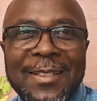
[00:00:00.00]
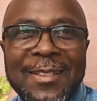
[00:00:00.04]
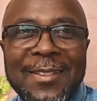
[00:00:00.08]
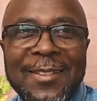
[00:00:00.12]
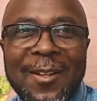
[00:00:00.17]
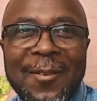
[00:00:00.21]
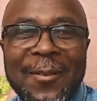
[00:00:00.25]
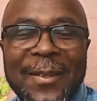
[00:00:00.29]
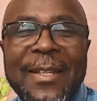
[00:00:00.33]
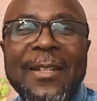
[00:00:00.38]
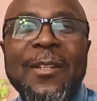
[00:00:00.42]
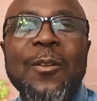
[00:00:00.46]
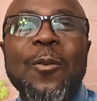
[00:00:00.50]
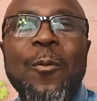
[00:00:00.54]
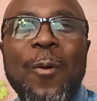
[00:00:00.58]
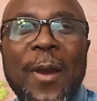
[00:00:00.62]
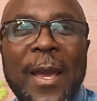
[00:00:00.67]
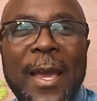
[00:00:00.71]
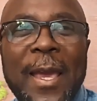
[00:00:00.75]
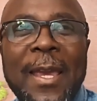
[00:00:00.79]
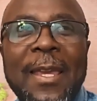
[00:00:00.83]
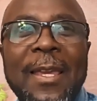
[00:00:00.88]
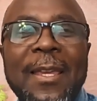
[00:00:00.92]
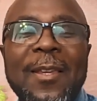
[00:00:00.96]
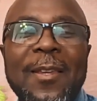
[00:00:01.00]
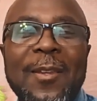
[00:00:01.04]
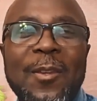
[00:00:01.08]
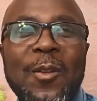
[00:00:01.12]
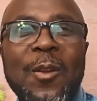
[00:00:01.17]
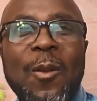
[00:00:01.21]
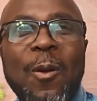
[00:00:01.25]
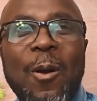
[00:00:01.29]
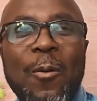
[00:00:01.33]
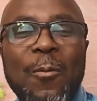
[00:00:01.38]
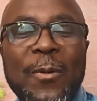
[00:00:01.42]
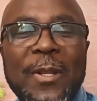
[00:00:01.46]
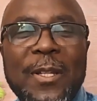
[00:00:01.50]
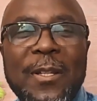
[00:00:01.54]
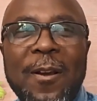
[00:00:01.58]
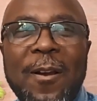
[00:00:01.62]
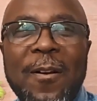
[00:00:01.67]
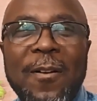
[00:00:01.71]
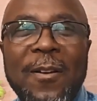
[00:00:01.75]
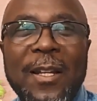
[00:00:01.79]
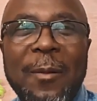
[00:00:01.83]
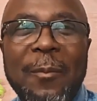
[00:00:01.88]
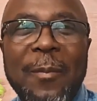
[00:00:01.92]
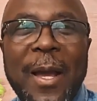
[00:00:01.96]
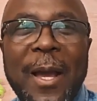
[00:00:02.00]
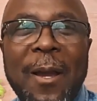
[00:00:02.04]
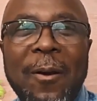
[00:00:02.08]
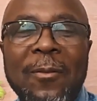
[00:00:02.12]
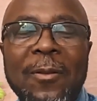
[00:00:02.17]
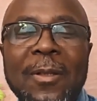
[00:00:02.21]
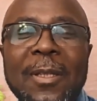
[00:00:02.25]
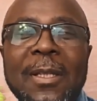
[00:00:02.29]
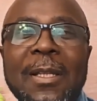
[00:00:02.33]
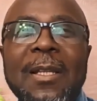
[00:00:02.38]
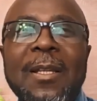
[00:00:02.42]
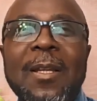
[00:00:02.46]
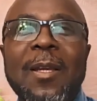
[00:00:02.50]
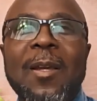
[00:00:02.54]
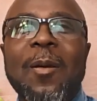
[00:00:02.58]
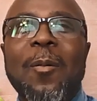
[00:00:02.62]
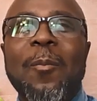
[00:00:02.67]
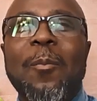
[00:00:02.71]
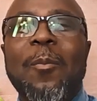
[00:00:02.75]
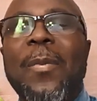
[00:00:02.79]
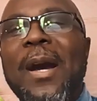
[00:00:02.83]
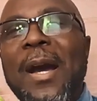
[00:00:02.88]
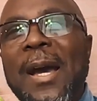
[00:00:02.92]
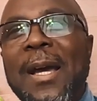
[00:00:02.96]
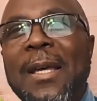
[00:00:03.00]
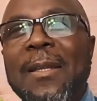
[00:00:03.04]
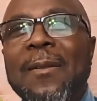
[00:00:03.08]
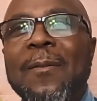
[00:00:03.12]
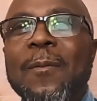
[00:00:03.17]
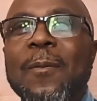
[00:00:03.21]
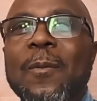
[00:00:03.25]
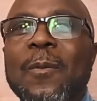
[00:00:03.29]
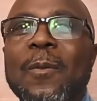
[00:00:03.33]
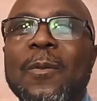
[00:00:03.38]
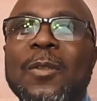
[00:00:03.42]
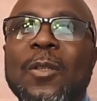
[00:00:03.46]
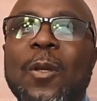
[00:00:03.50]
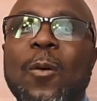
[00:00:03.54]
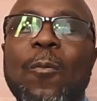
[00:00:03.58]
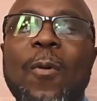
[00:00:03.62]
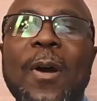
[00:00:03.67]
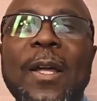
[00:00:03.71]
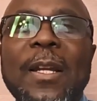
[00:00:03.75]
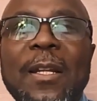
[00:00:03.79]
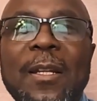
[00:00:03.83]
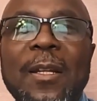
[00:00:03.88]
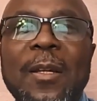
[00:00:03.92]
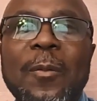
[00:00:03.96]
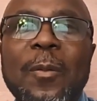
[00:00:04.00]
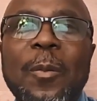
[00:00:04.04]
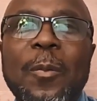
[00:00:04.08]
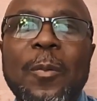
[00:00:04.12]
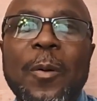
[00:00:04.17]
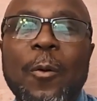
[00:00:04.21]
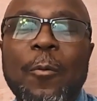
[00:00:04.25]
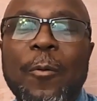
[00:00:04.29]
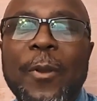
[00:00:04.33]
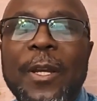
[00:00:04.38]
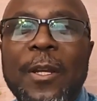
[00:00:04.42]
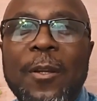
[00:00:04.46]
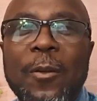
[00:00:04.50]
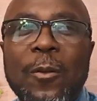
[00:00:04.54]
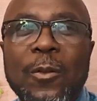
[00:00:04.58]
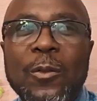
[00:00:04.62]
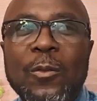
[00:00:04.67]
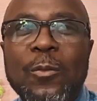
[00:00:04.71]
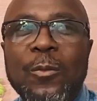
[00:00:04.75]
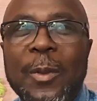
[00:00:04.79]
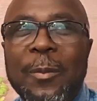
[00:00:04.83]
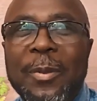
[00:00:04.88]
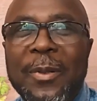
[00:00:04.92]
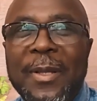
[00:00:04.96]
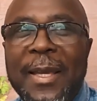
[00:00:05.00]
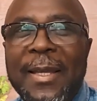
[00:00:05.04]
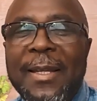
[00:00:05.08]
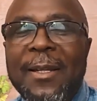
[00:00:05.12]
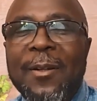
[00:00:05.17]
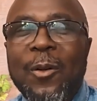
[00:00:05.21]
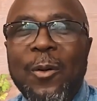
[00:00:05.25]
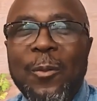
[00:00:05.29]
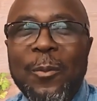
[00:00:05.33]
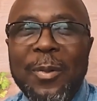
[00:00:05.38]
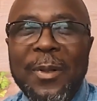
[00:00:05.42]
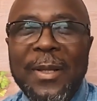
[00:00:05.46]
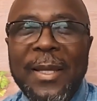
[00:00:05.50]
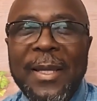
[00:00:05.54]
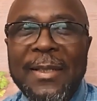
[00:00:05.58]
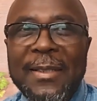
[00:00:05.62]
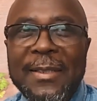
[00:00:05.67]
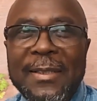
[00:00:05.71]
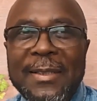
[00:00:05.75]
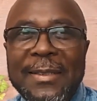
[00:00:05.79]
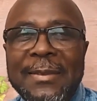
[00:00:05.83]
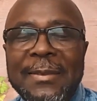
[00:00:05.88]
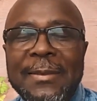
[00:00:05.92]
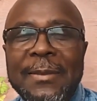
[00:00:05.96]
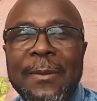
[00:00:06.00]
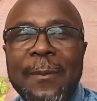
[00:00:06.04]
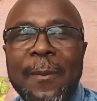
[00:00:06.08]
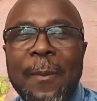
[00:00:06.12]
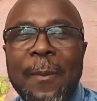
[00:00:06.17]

So either way, you know what we're talking about. But so one of the perennials we're planning on planting